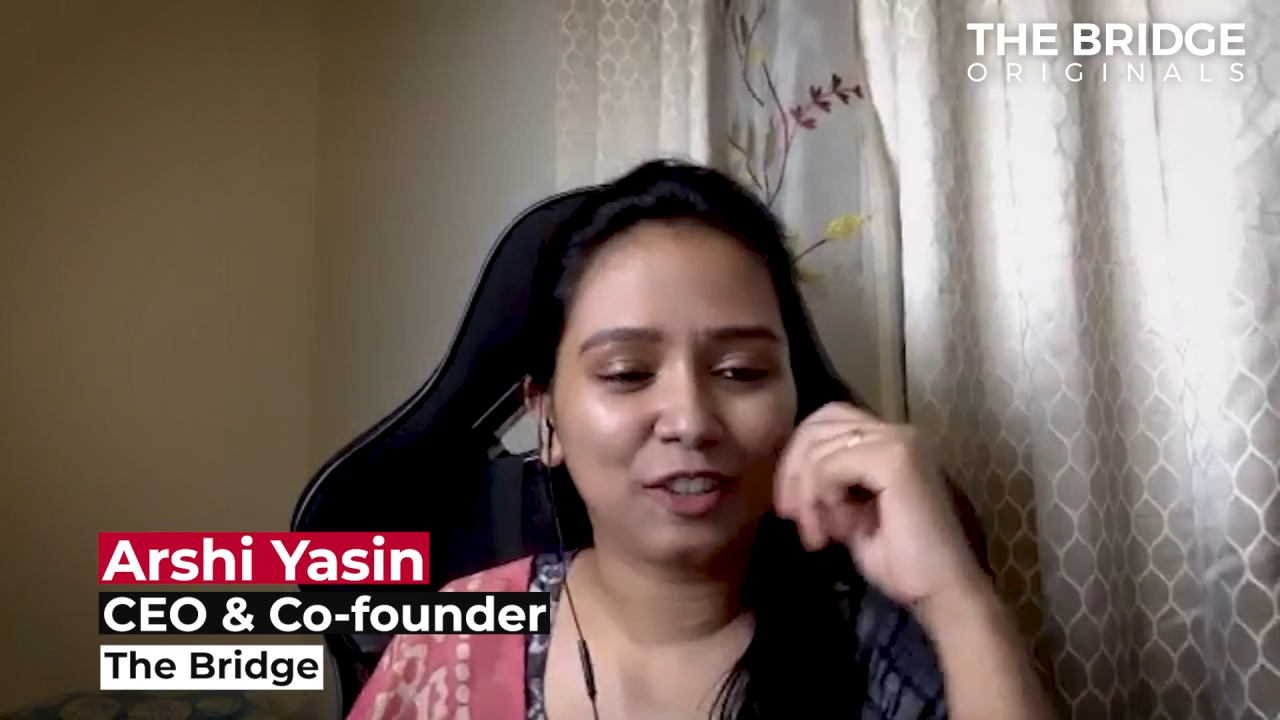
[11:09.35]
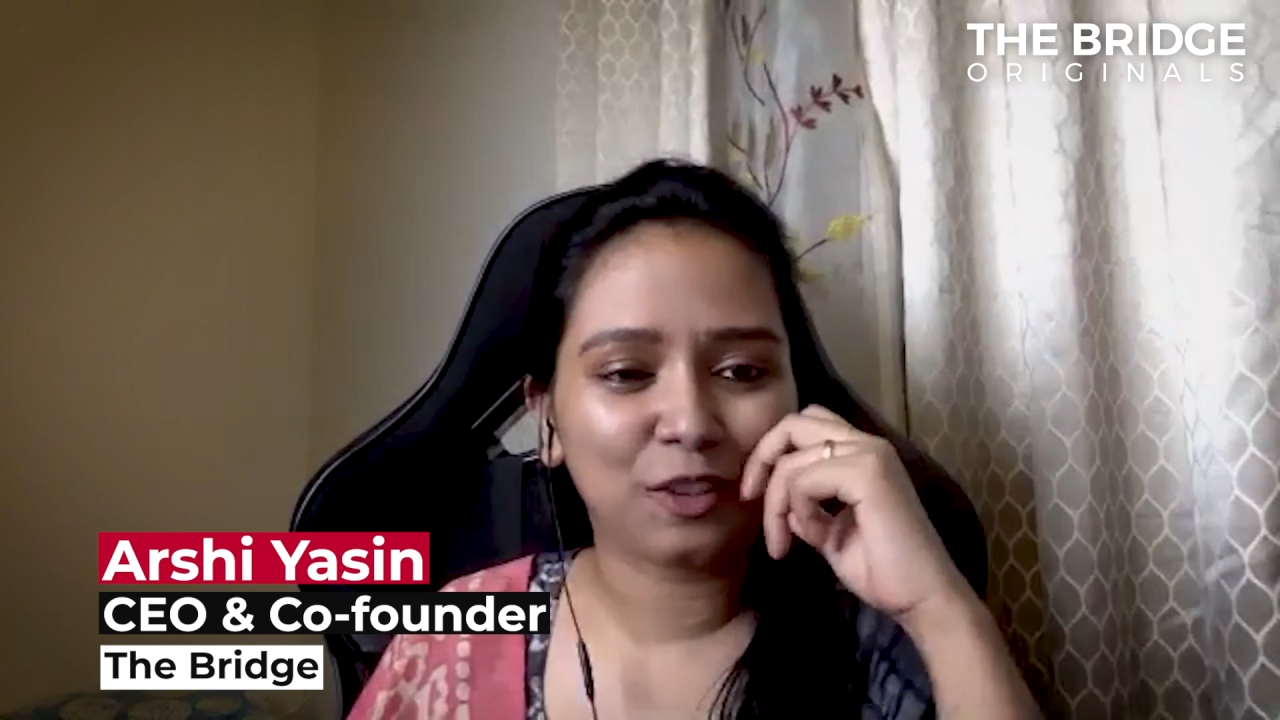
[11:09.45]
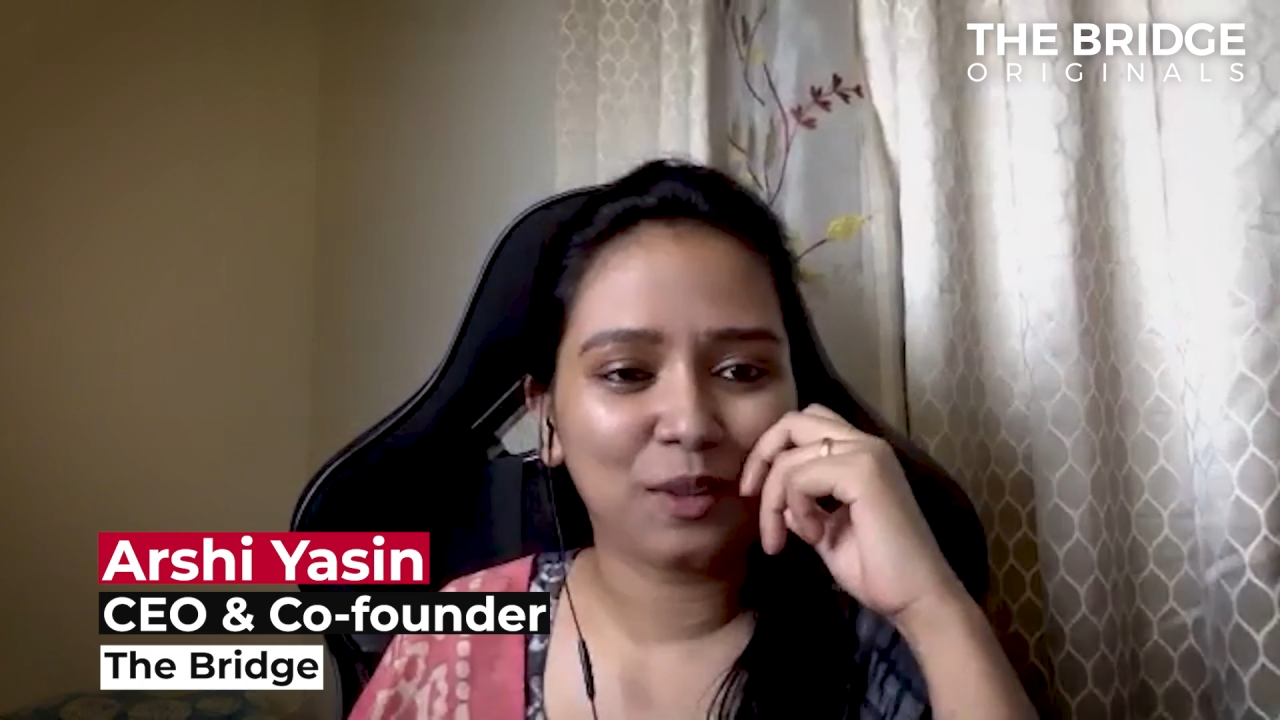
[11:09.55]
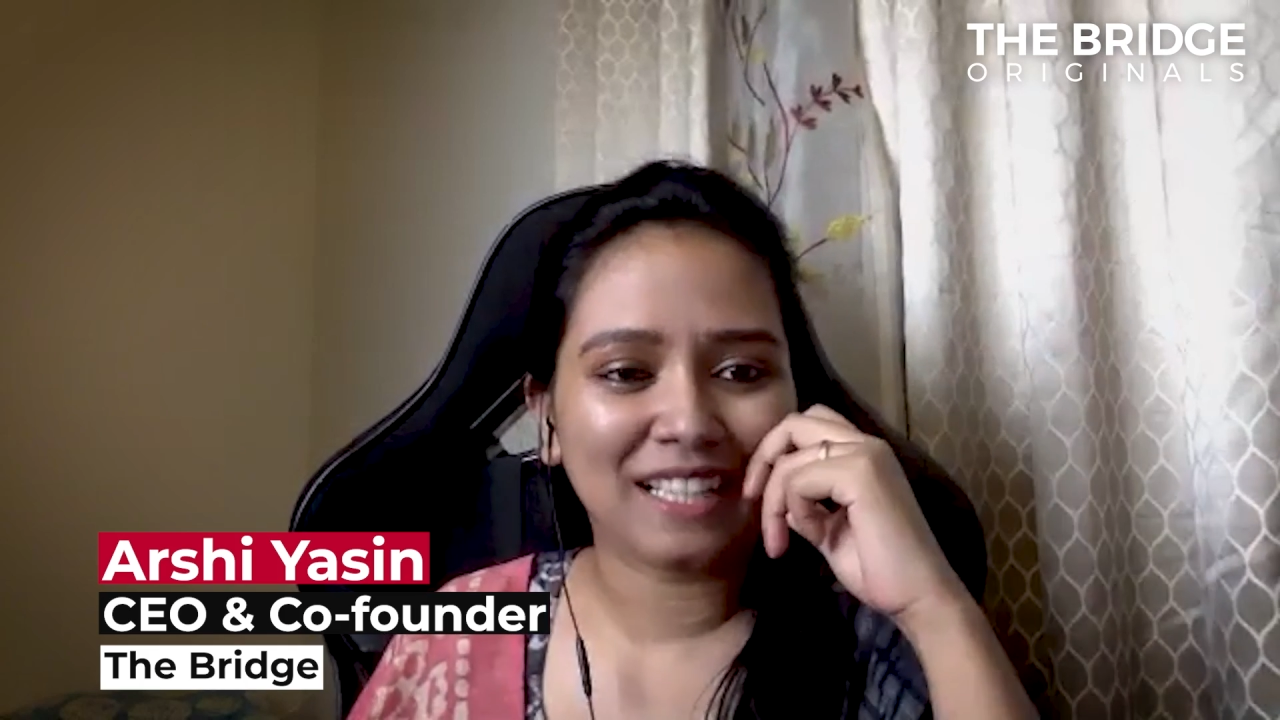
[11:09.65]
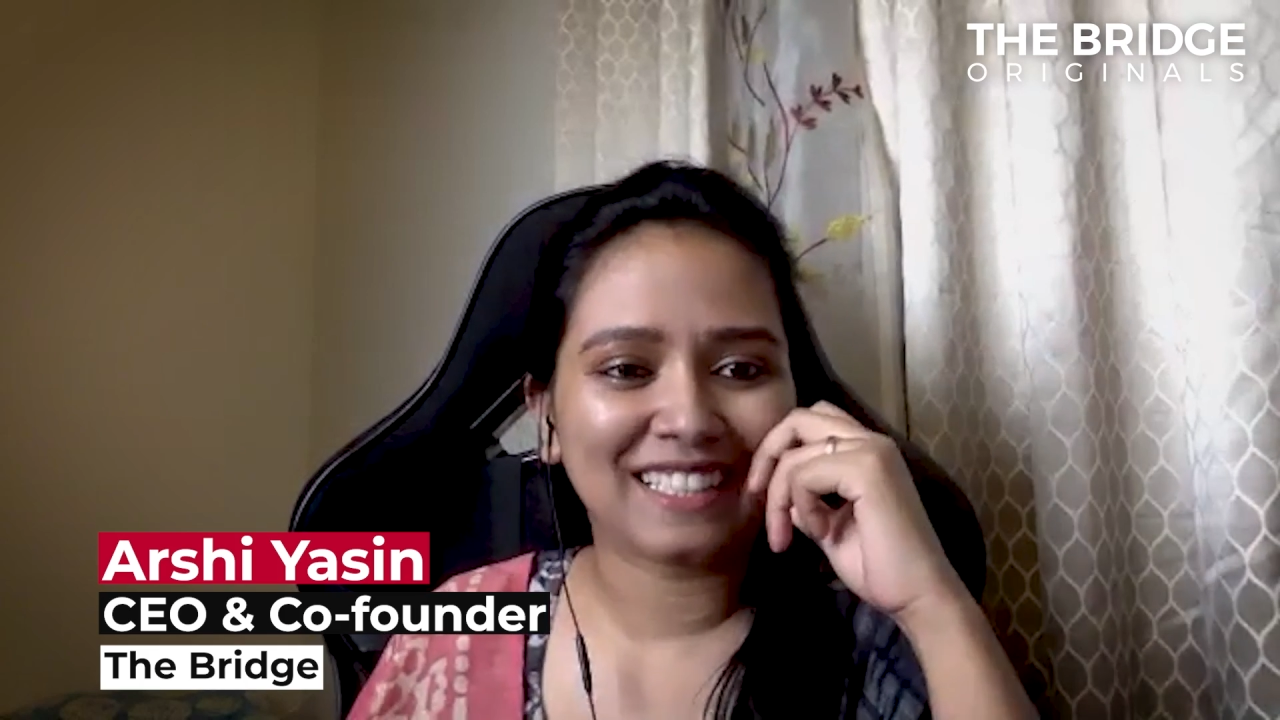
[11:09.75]

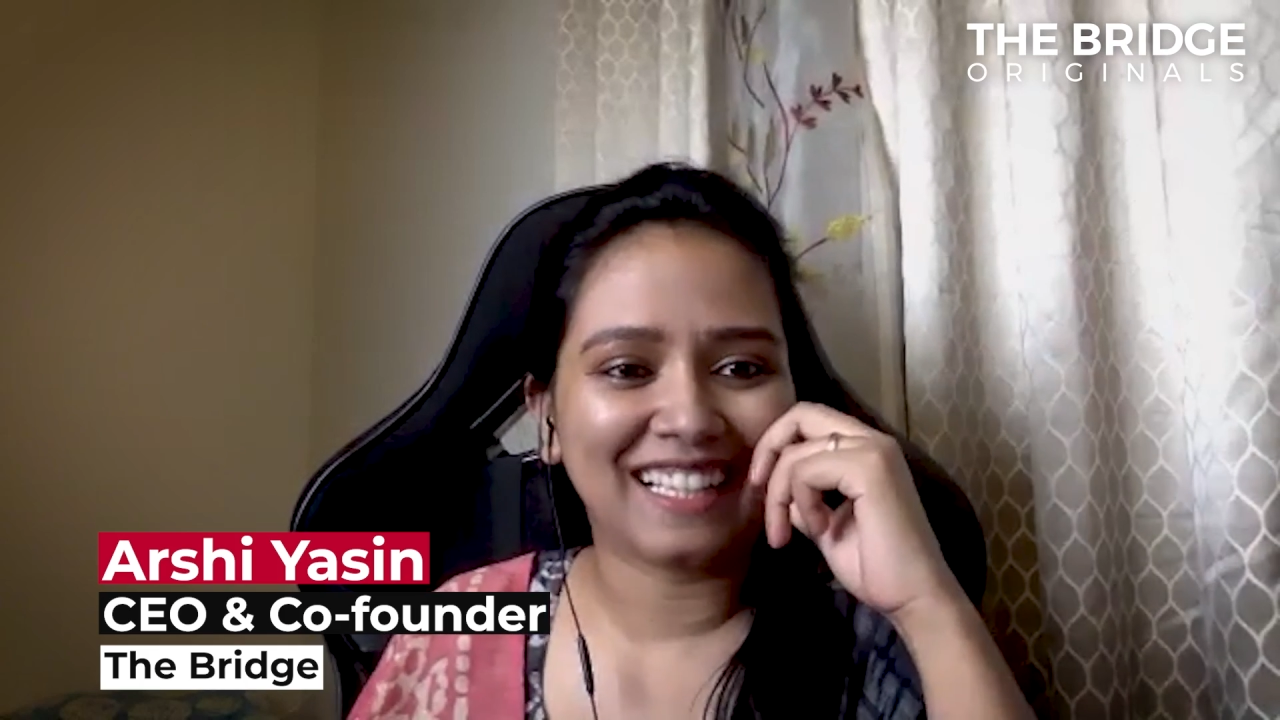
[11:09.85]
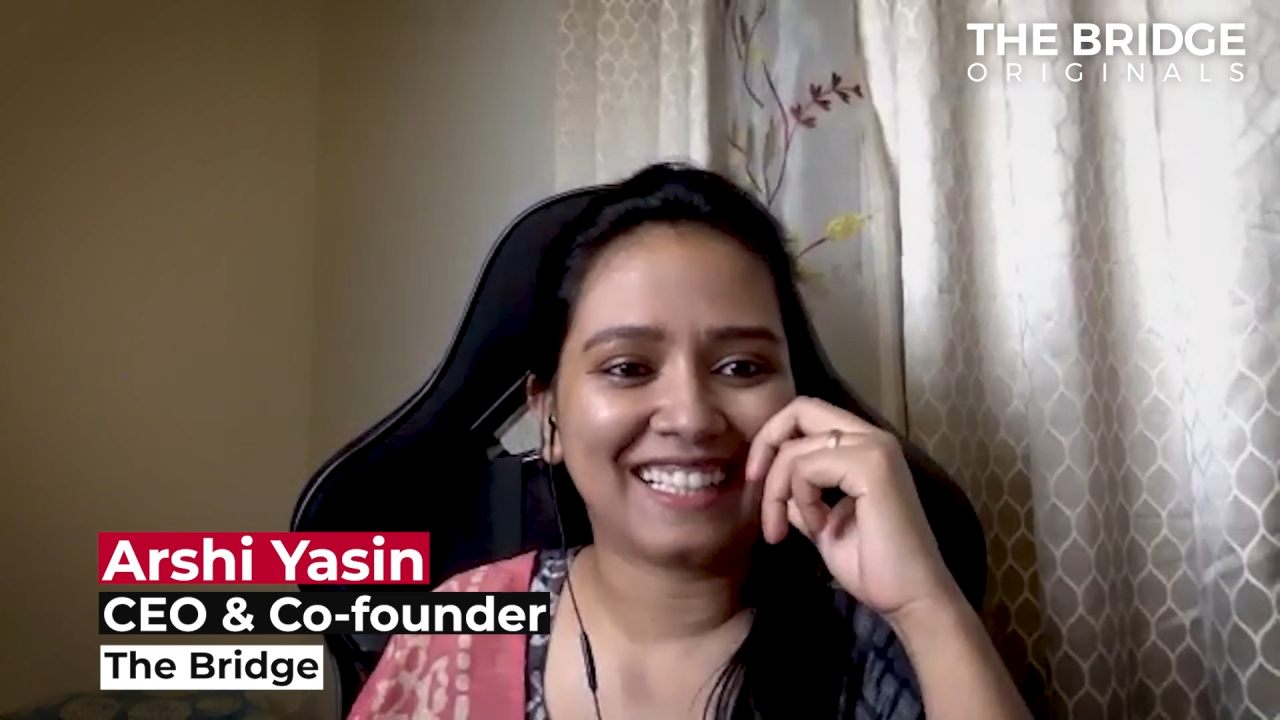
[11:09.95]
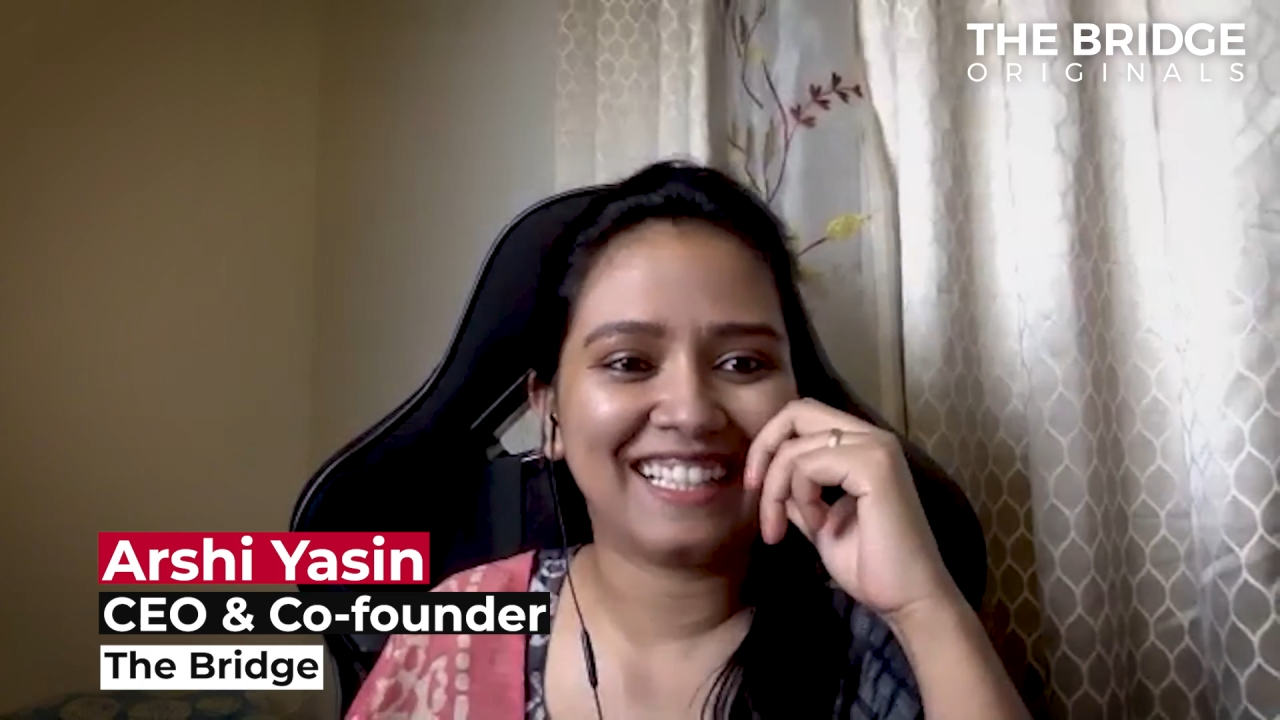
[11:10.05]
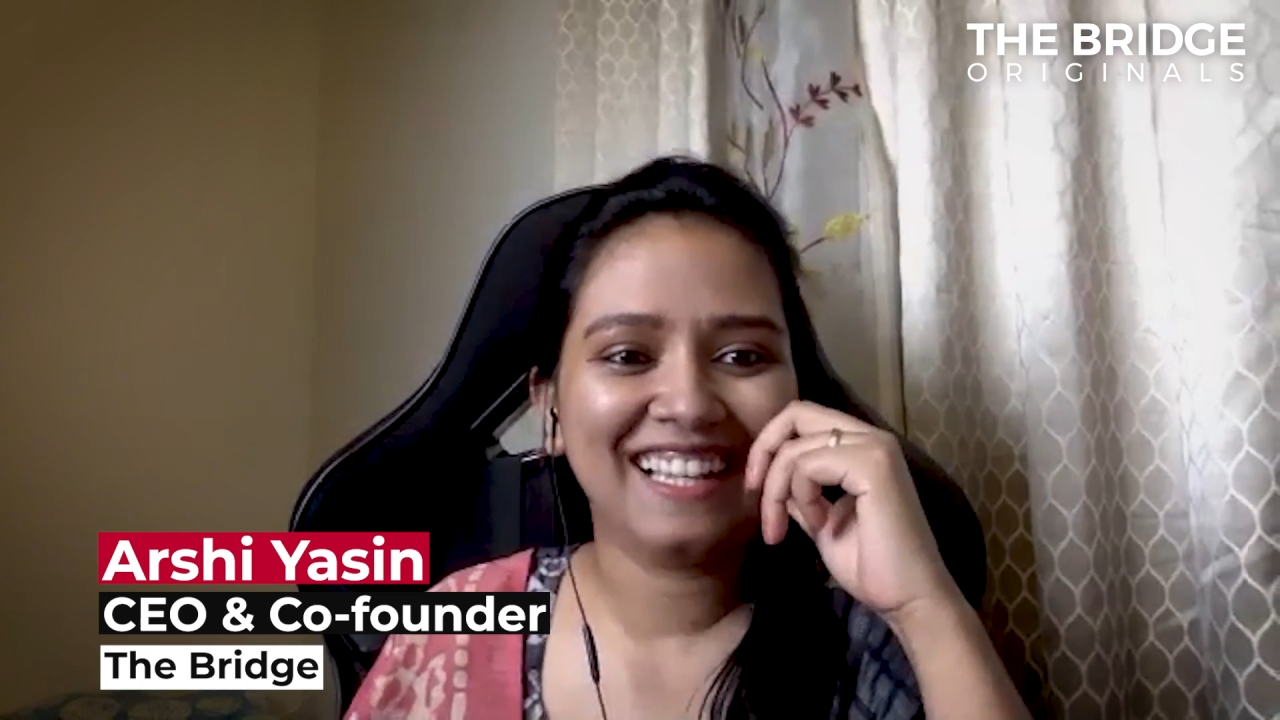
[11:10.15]
throw as our